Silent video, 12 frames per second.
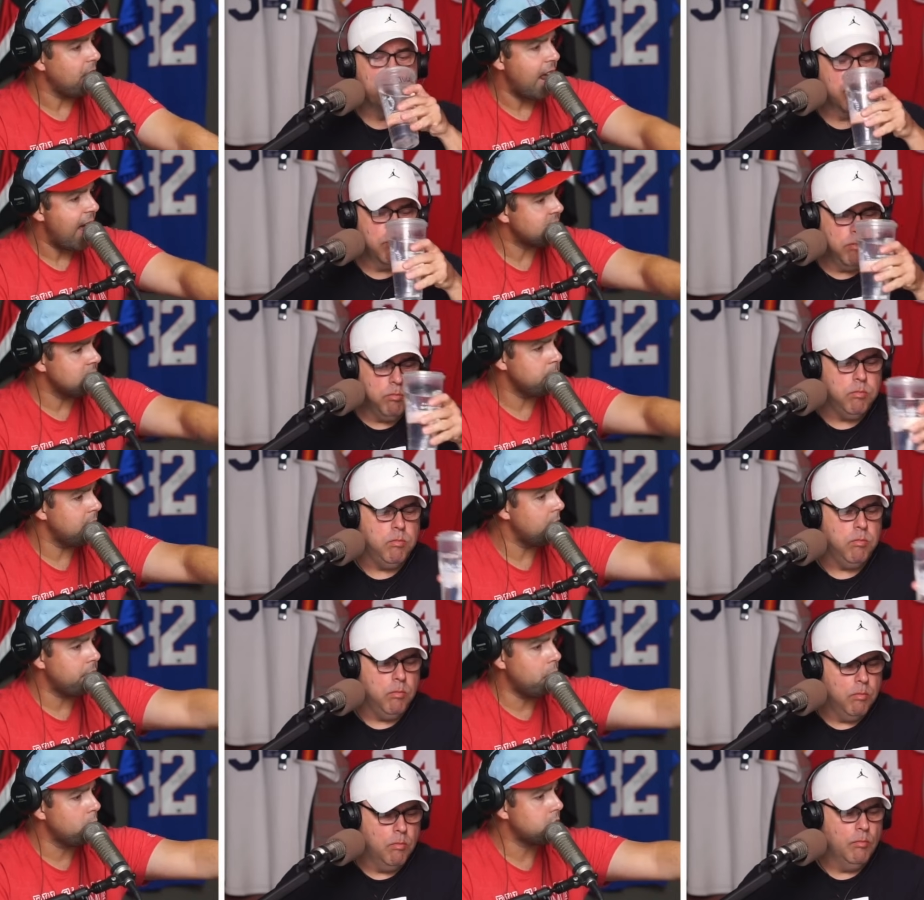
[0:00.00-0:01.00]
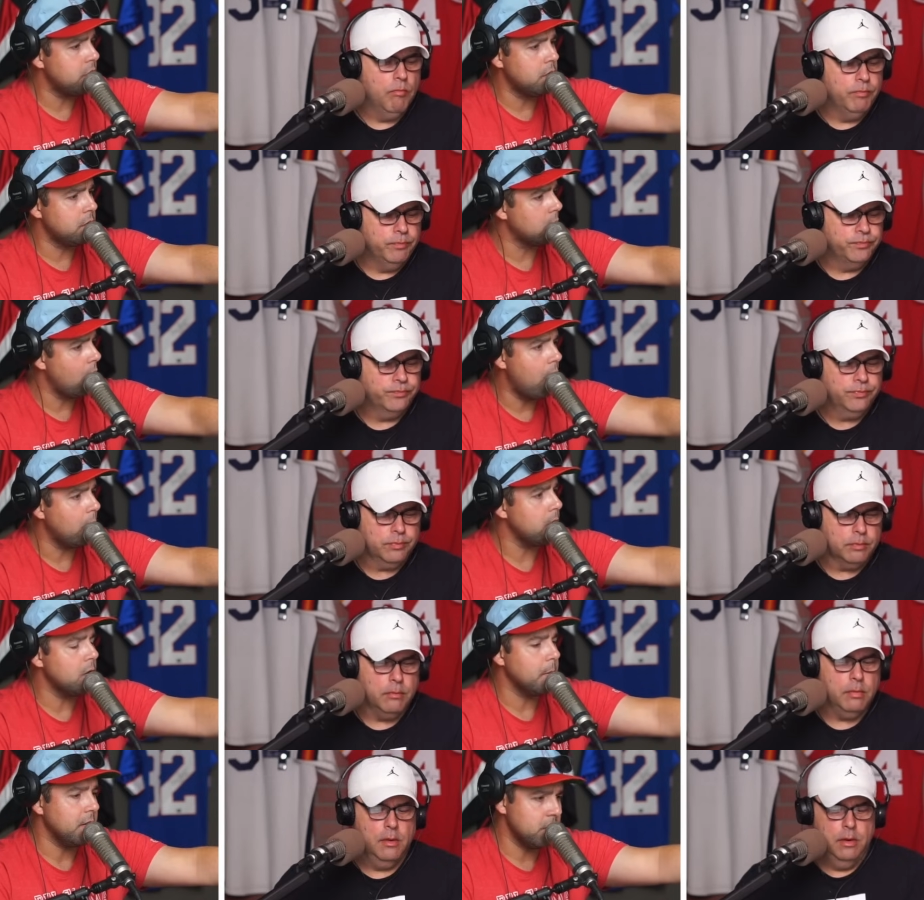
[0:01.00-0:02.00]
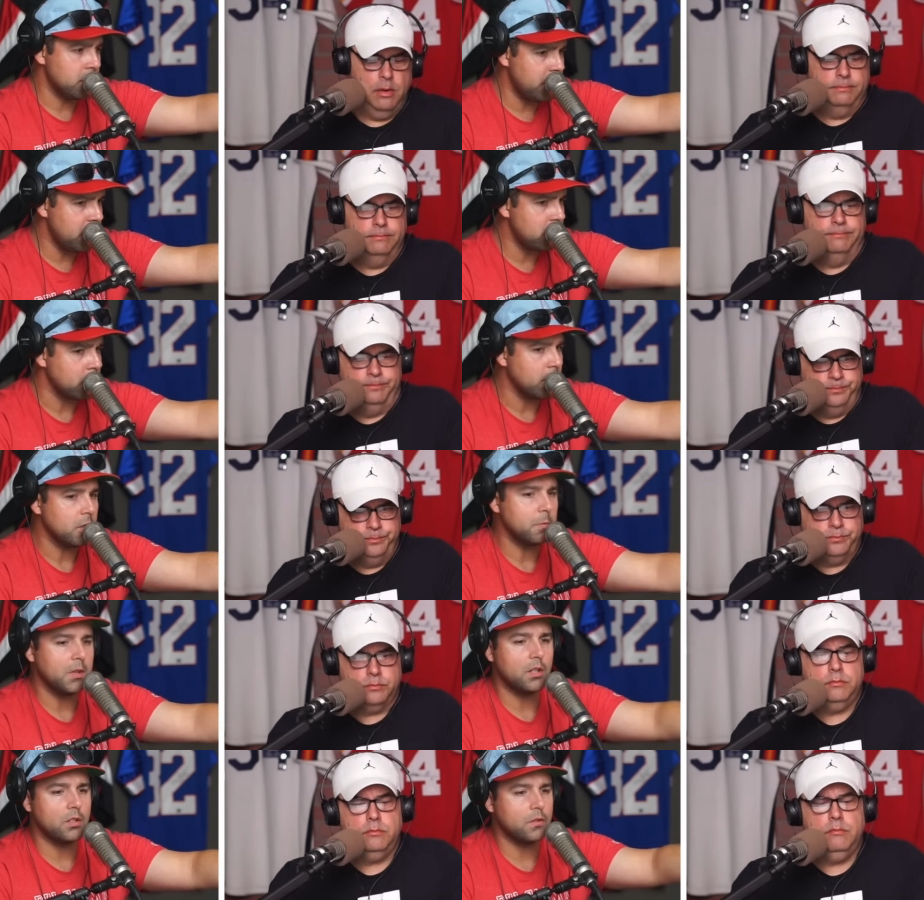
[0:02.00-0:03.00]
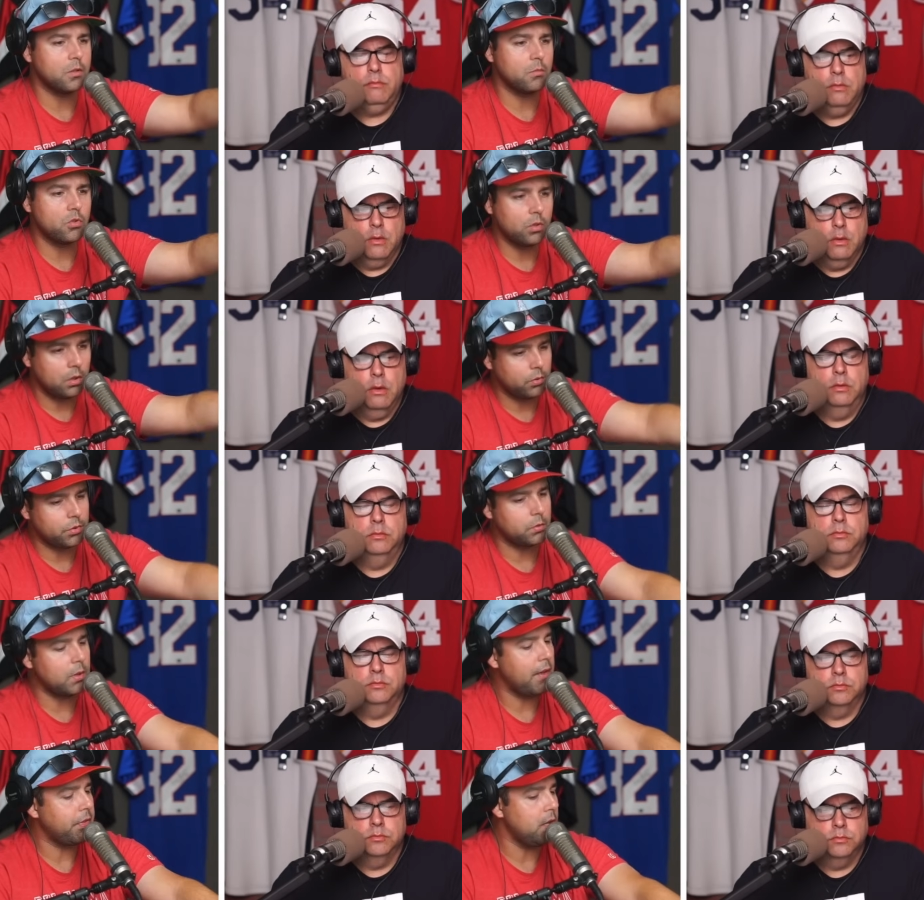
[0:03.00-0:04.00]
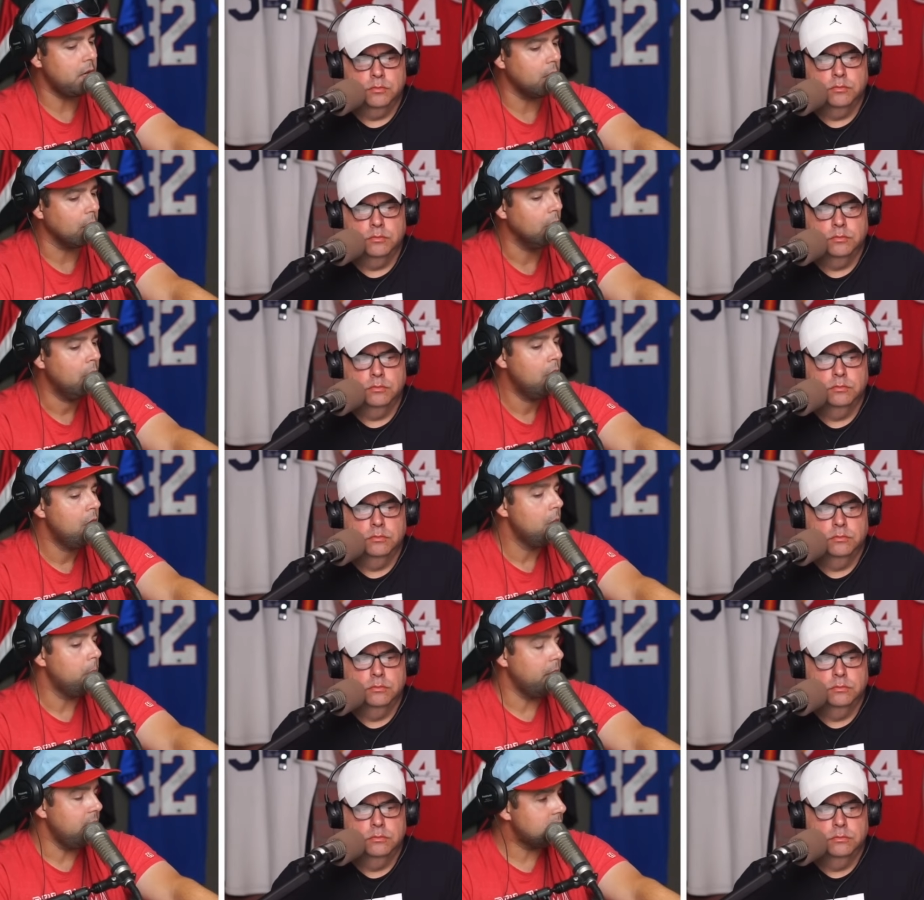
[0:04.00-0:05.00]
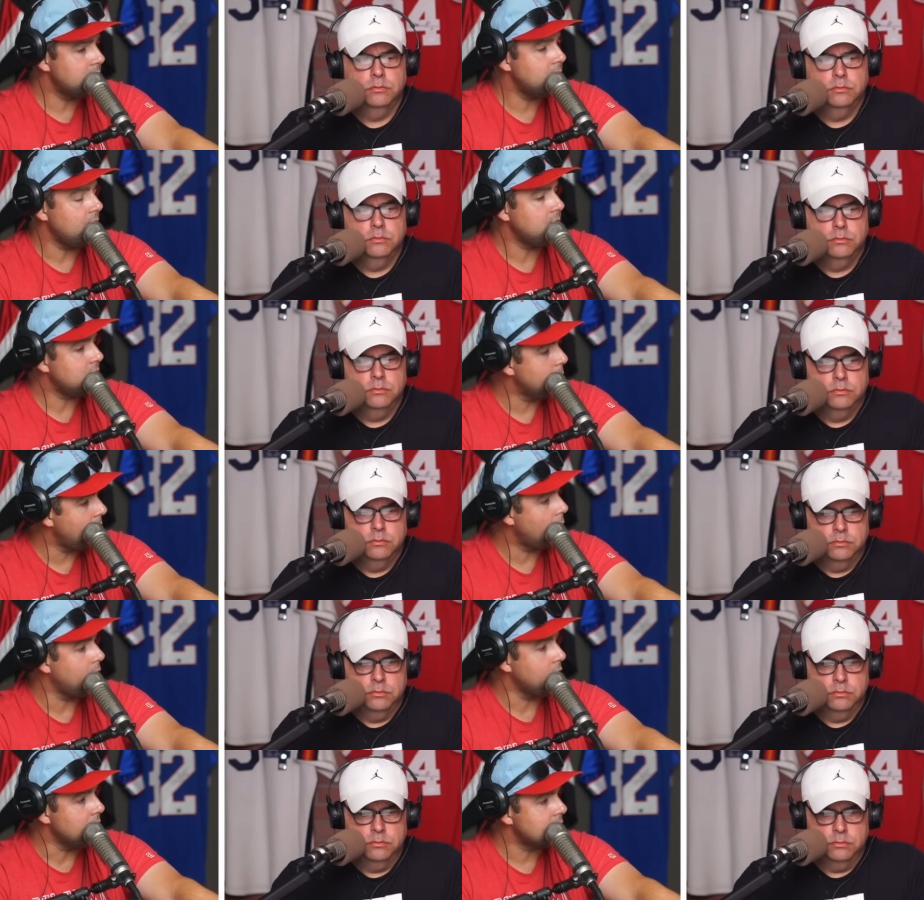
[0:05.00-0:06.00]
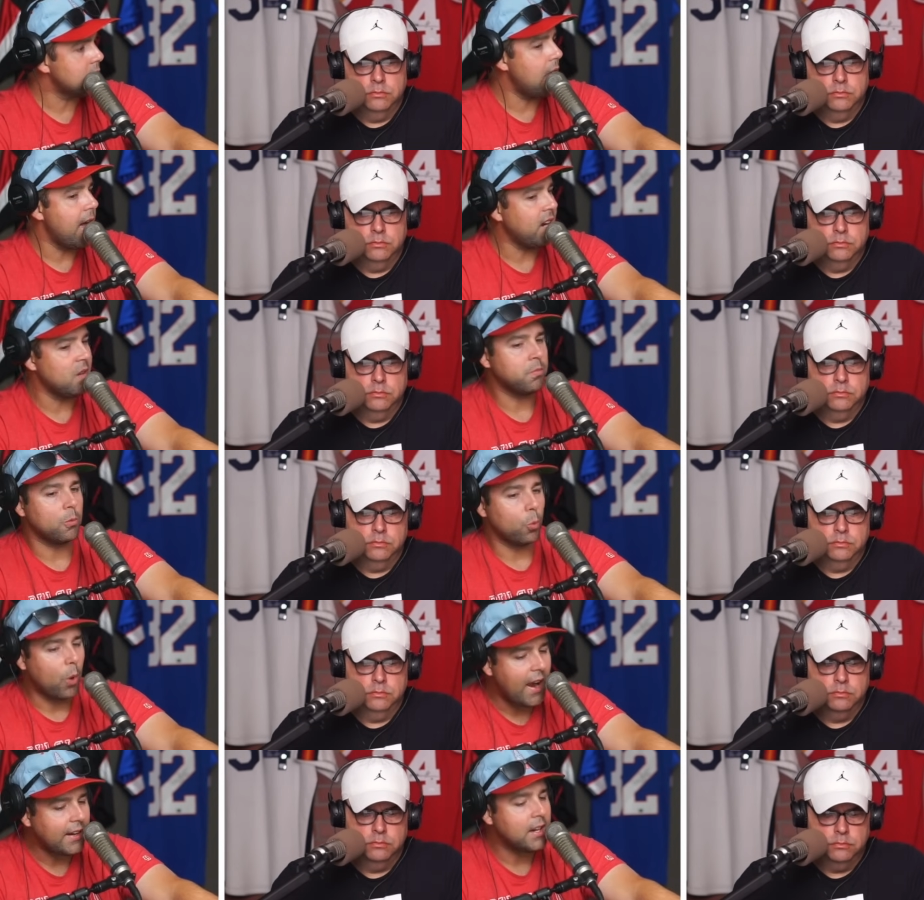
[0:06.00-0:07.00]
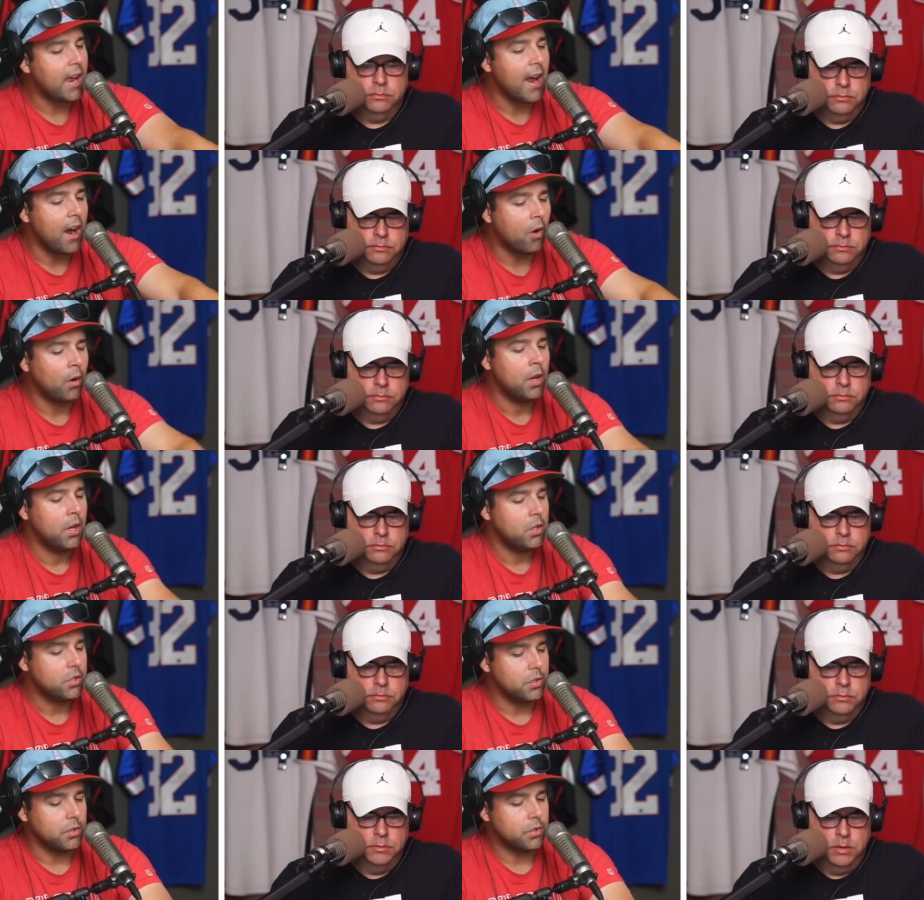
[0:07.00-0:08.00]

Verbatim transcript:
Speaker 1: that hasn't been at full cylinder all year because of injuries, because of some struggles throughout the year. But he's con- he's comparing this lineup right now to the